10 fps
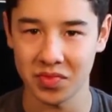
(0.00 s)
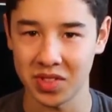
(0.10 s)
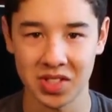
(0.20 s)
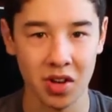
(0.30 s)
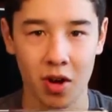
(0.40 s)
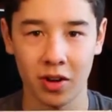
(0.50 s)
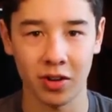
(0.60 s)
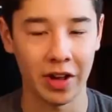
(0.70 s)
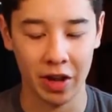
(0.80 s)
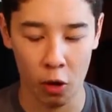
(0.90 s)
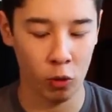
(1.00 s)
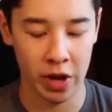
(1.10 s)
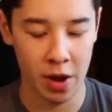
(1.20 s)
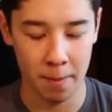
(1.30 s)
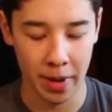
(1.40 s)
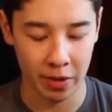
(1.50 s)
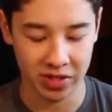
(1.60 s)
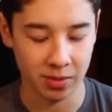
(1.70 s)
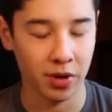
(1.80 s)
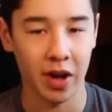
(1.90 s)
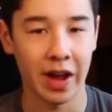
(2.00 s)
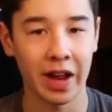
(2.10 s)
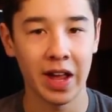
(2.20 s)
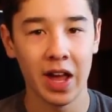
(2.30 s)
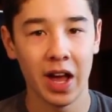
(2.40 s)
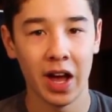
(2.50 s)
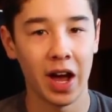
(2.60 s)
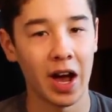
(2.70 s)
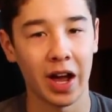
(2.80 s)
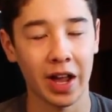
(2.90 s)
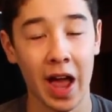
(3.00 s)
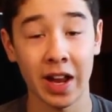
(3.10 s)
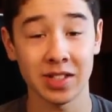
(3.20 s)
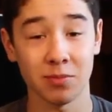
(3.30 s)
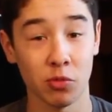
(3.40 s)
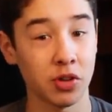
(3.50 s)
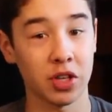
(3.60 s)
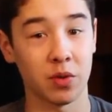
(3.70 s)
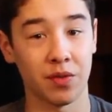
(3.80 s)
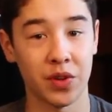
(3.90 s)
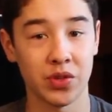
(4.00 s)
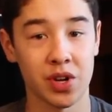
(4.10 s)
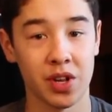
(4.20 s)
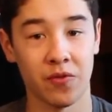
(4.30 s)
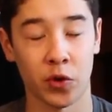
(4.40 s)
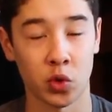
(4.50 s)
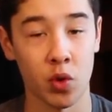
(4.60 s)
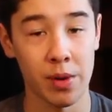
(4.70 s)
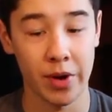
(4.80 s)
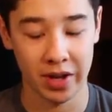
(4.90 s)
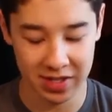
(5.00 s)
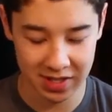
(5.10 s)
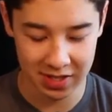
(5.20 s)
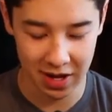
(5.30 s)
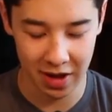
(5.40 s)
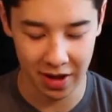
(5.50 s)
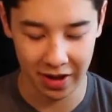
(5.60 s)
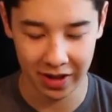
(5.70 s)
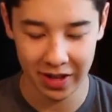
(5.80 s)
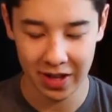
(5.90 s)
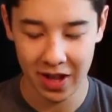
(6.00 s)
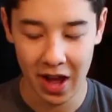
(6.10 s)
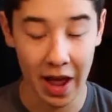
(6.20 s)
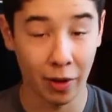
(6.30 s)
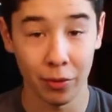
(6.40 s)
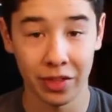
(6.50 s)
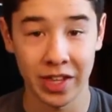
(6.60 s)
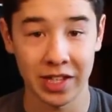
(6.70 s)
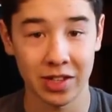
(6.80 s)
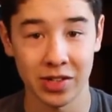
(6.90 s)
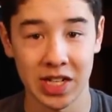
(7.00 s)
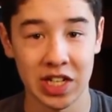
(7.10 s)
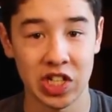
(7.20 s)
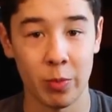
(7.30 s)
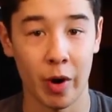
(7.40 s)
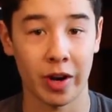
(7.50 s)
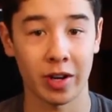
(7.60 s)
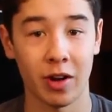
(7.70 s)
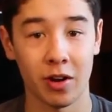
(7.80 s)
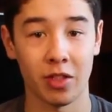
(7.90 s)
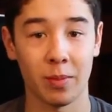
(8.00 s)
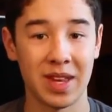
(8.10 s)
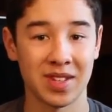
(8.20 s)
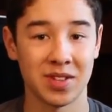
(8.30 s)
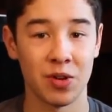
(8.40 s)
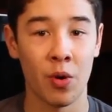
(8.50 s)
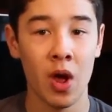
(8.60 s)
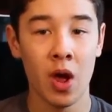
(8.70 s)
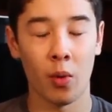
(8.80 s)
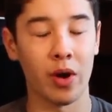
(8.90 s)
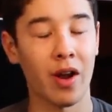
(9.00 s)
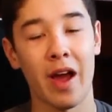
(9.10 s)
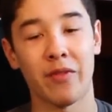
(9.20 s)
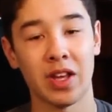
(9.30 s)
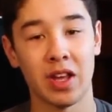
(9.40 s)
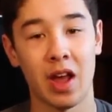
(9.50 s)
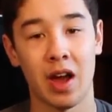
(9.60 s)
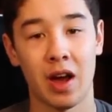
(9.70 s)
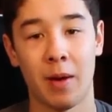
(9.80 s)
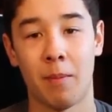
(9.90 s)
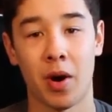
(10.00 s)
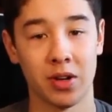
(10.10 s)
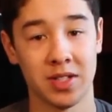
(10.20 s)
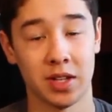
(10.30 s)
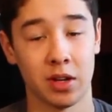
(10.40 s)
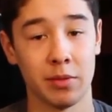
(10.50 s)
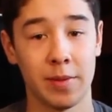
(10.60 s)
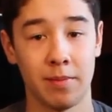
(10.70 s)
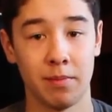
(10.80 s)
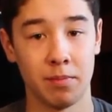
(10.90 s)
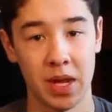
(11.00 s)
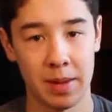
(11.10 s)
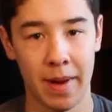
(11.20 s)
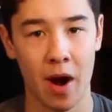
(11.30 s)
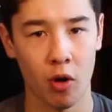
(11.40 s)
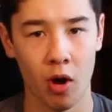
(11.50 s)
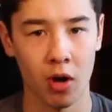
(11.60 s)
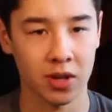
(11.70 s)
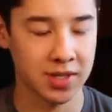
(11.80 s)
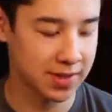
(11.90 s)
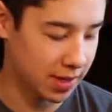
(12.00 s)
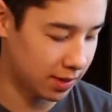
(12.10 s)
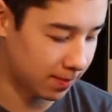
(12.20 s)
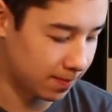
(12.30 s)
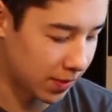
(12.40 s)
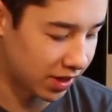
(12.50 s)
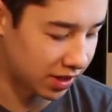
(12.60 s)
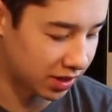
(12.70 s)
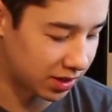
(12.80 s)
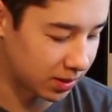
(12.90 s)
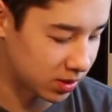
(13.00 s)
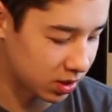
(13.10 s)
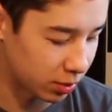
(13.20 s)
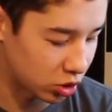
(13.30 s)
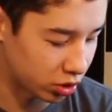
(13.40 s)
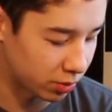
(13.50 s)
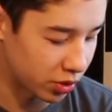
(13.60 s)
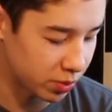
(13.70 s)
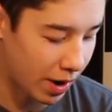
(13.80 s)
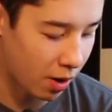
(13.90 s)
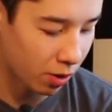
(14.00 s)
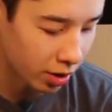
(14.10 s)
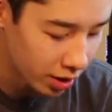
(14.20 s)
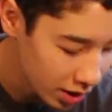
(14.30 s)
stock like OEM power supply. Had some really good reviews on it, and for 20 bucks, I don't think there's any cheaper I could have got on the PSU. We don't have any parts that are going to be any power hogs. I think the thing that's going to be drawing the most power